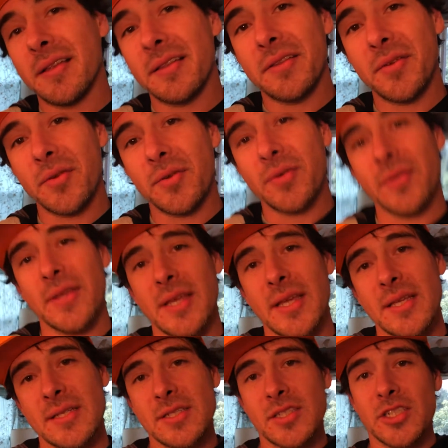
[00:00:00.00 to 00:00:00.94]
to
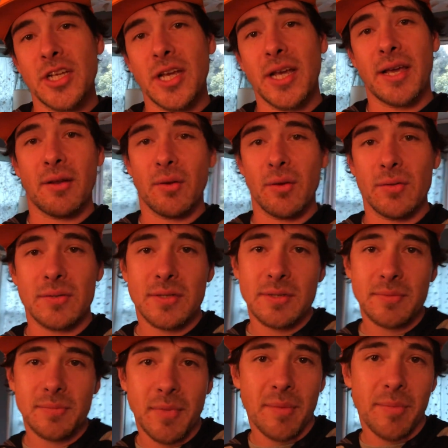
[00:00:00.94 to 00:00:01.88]
these
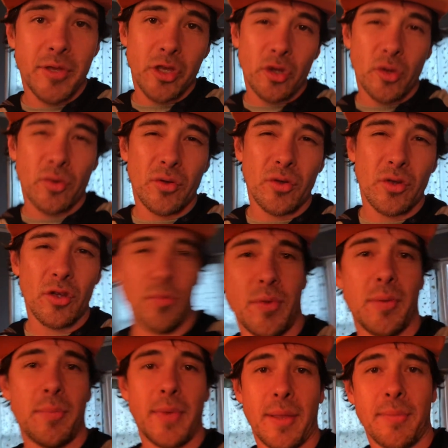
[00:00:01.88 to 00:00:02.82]
channels, maybe YouTube
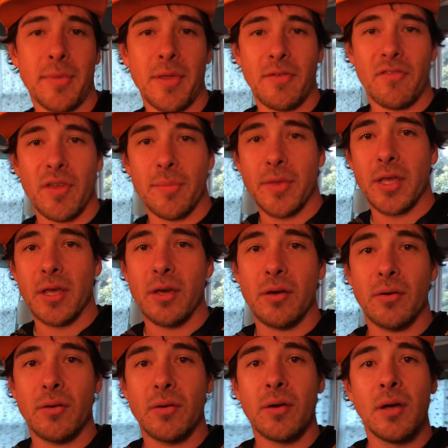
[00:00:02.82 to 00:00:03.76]
and maybe
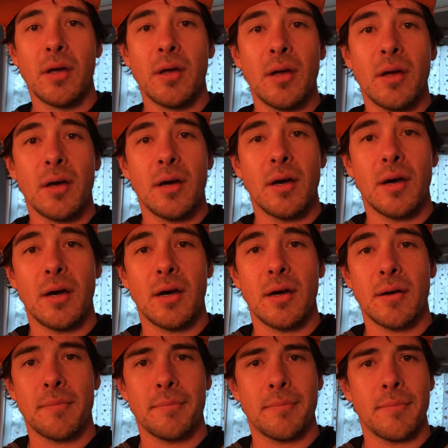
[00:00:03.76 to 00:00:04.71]
Vimeo,
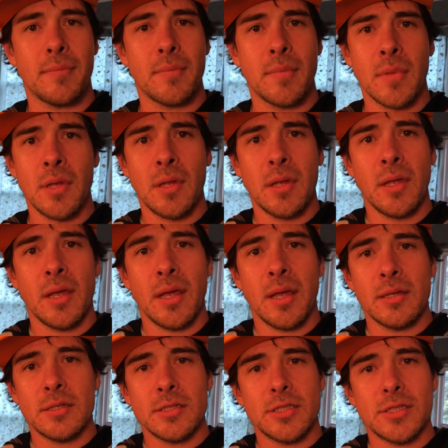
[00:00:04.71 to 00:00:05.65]
um,
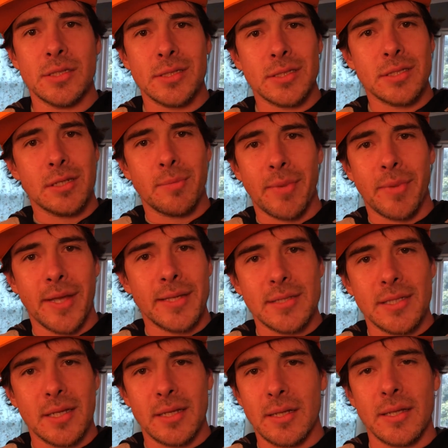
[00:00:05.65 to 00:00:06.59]
just
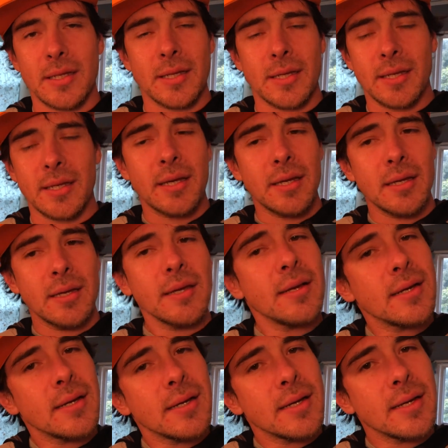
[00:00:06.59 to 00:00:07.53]
basically
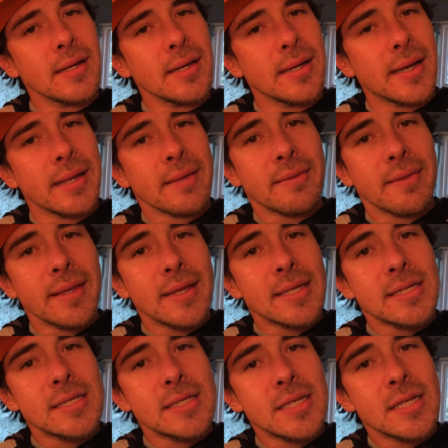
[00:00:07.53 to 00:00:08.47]
get
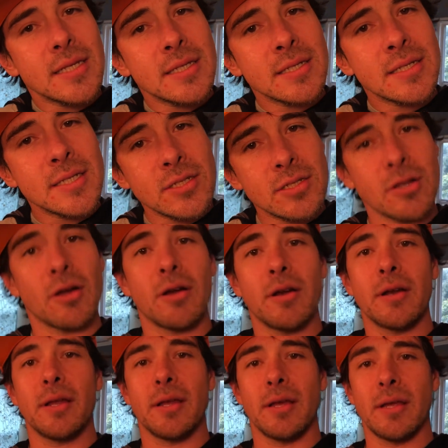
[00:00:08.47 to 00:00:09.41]
this
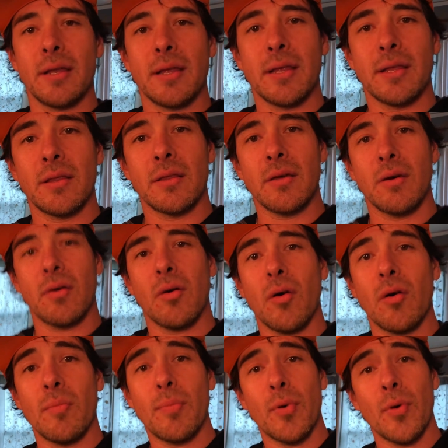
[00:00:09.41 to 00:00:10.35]
started. And the
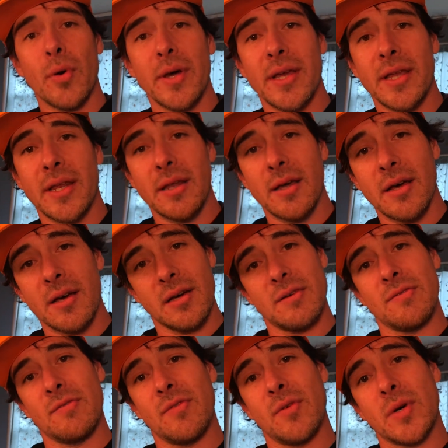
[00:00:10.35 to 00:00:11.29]
whole point
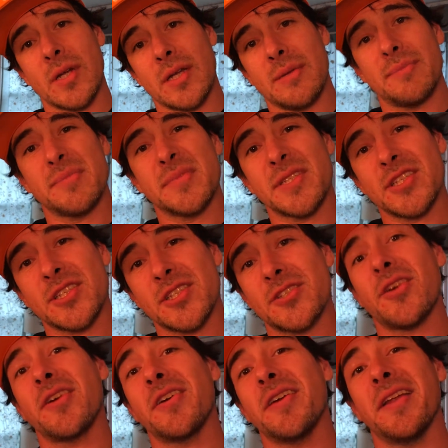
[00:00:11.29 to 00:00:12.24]
of what I'm
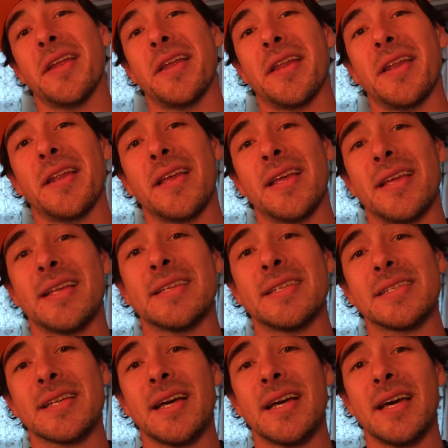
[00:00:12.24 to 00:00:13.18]
starting
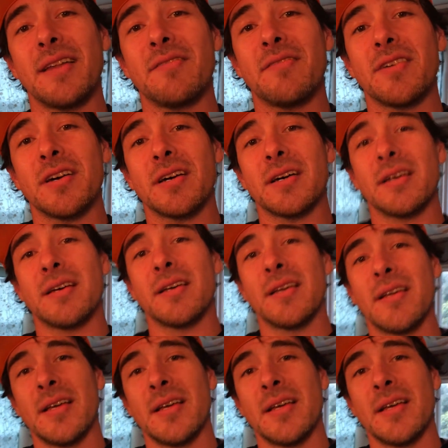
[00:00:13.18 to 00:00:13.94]
is kind of a